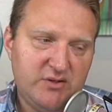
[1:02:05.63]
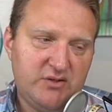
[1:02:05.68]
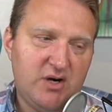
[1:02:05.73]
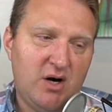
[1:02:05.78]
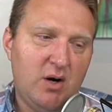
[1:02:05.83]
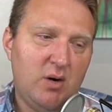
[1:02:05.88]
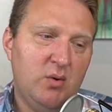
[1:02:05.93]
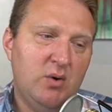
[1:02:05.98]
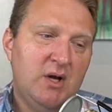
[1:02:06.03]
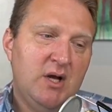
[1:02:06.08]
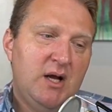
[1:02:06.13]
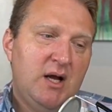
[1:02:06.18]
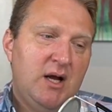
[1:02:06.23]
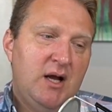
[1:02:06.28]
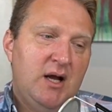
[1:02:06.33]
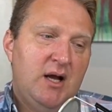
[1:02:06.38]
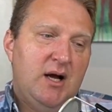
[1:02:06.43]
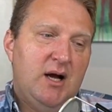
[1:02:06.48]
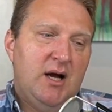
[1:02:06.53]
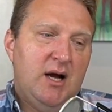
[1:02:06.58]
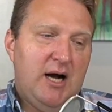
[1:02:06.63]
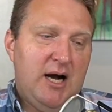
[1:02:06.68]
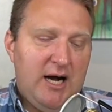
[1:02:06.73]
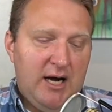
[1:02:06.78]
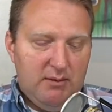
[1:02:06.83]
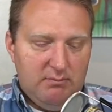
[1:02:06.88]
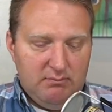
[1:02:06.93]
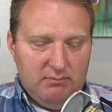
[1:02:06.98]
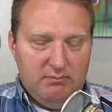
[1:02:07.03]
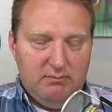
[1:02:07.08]
So,
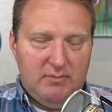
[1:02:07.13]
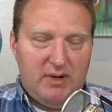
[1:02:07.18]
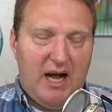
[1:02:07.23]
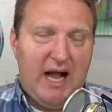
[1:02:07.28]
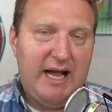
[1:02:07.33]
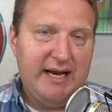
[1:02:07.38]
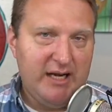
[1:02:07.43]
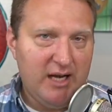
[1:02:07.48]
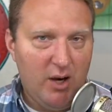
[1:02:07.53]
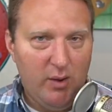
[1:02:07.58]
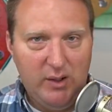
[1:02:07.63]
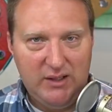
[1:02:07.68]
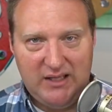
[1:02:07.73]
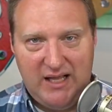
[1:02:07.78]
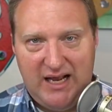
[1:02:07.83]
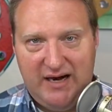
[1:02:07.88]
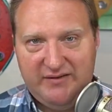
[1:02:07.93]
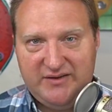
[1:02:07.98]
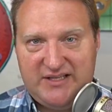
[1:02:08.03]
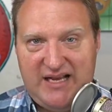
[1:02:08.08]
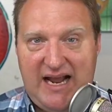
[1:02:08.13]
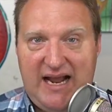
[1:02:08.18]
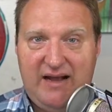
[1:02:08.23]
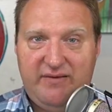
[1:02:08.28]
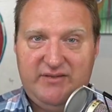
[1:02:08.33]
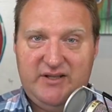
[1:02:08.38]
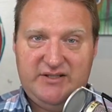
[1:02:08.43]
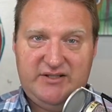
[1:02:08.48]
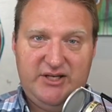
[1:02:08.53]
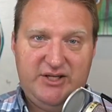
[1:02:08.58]
um, I know a lot of us
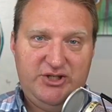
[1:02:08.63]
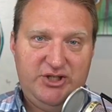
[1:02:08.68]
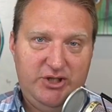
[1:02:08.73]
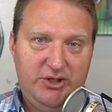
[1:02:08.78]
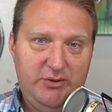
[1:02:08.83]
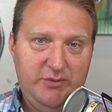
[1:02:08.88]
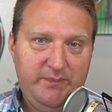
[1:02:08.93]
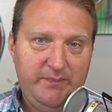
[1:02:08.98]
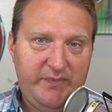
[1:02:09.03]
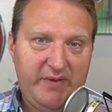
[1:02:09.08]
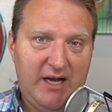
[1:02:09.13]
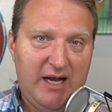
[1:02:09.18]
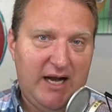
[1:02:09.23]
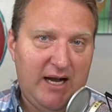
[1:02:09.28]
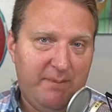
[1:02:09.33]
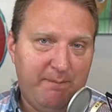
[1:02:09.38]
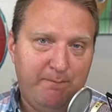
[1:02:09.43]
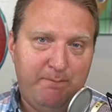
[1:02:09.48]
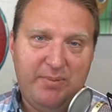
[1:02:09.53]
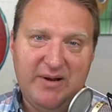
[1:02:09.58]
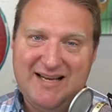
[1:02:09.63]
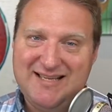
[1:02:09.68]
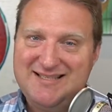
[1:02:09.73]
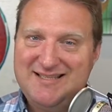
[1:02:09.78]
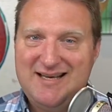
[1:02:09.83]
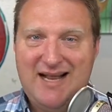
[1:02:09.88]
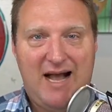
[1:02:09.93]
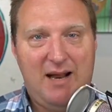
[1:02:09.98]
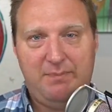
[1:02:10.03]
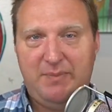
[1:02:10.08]
have this issue, um, but
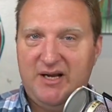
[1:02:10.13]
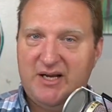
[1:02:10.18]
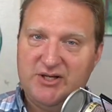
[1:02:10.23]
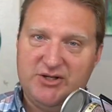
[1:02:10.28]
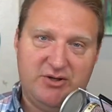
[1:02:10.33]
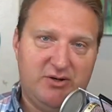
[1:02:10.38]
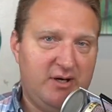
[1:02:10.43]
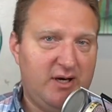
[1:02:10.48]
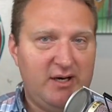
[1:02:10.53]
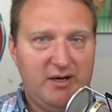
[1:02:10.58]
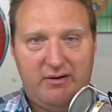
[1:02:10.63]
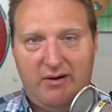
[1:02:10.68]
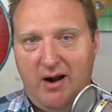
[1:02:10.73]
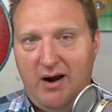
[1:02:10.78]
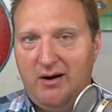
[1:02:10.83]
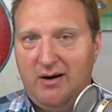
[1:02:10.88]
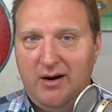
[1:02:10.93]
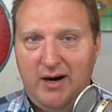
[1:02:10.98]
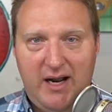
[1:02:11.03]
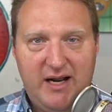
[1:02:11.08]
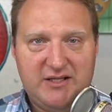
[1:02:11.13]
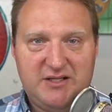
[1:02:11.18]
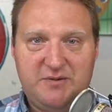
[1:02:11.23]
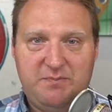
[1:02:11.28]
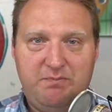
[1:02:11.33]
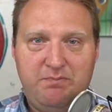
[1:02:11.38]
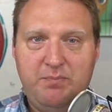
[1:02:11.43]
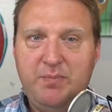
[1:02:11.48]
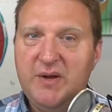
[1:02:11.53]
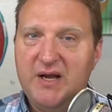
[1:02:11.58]
it's not because you're an integrator.
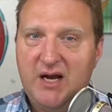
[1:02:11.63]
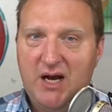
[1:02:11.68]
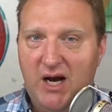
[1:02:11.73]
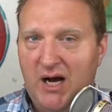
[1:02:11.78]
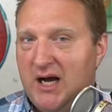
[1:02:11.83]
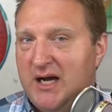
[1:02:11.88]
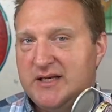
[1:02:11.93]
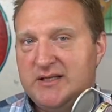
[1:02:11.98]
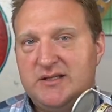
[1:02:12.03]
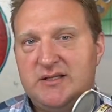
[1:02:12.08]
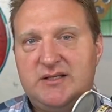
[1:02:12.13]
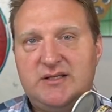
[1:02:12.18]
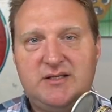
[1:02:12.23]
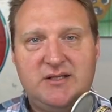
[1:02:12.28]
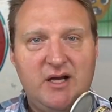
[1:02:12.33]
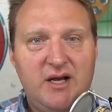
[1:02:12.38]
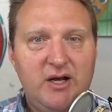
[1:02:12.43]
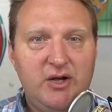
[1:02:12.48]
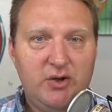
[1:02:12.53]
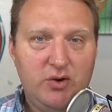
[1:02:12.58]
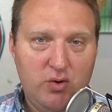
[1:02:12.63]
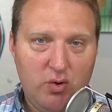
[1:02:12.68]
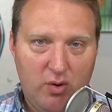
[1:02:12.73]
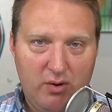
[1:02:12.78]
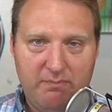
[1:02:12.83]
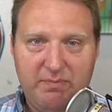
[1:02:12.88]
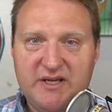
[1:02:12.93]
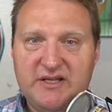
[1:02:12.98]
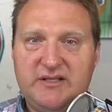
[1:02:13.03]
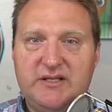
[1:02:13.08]
It's because
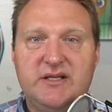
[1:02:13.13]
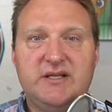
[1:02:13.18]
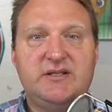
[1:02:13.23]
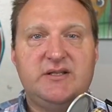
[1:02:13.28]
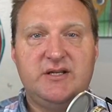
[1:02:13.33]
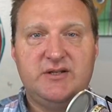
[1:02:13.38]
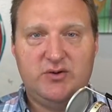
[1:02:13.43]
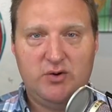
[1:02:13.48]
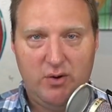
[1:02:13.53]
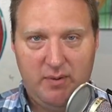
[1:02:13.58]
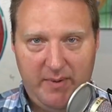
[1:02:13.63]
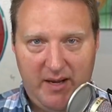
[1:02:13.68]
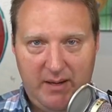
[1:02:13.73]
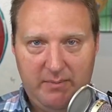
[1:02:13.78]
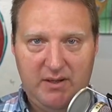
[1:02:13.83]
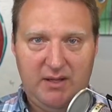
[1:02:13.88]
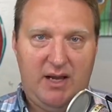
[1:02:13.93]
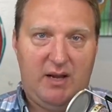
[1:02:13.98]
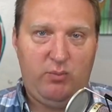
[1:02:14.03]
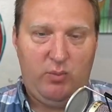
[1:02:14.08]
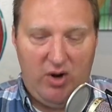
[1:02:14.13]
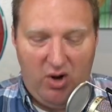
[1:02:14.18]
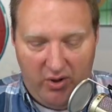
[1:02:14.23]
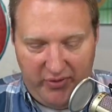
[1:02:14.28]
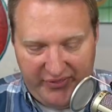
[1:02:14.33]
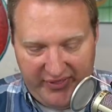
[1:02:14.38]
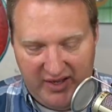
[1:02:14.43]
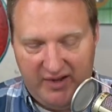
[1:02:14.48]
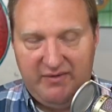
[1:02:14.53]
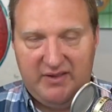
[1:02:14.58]
your business is your baby, and we
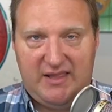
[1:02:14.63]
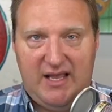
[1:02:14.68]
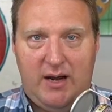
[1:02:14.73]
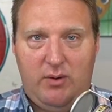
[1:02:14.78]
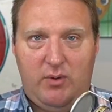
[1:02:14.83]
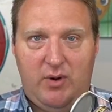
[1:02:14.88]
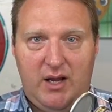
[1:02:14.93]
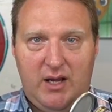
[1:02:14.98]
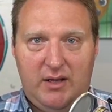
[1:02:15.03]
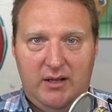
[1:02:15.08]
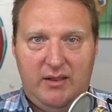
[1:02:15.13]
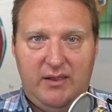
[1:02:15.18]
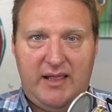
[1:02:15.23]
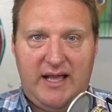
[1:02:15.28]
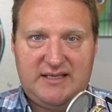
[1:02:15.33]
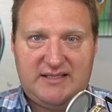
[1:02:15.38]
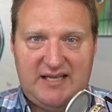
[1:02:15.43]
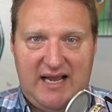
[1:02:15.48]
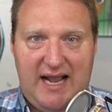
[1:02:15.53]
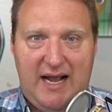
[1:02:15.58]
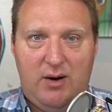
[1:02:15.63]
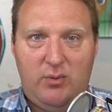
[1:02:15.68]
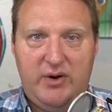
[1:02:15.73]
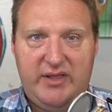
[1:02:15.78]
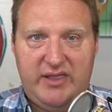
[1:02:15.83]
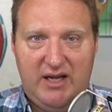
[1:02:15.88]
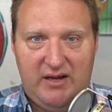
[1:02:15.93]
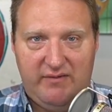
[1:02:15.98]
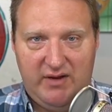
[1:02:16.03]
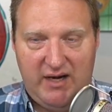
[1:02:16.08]
all think of it that way. That's how
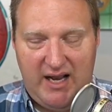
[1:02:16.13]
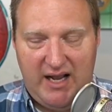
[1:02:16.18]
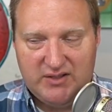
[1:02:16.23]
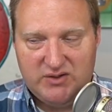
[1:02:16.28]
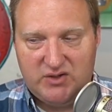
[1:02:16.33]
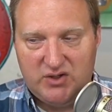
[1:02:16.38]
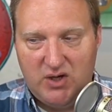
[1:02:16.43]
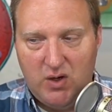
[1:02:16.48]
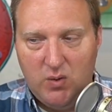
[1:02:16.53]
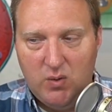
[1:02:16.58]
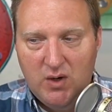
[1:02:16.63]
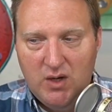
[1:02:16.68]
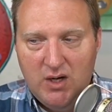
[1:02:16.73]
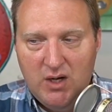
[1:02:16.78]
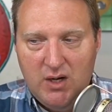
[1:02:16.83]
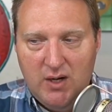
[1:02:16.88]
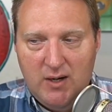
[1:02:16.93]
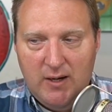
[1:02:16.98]
we think of it, and so